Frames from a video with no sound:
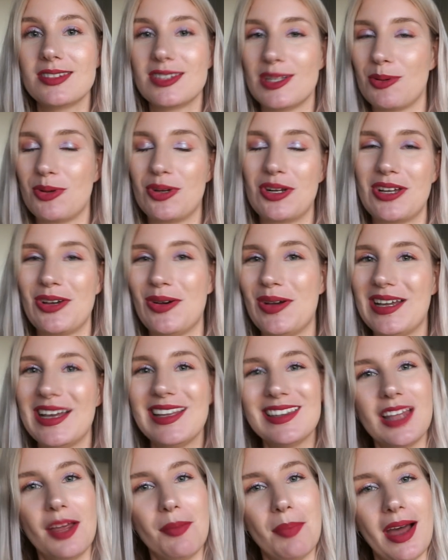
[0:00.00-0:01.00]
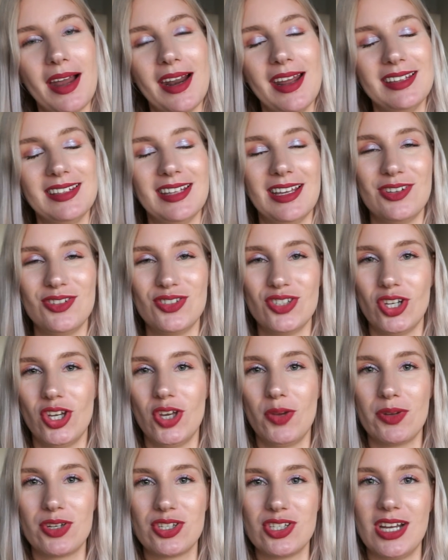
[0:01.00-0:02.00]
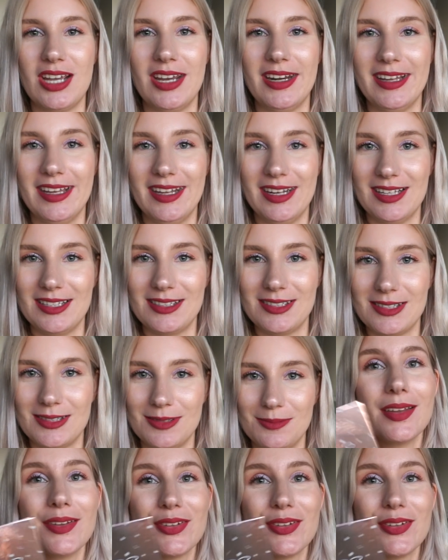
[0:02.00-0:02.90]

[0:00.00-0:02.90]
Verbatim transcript: so I'm gonna go and get that palette and show you what shade it is.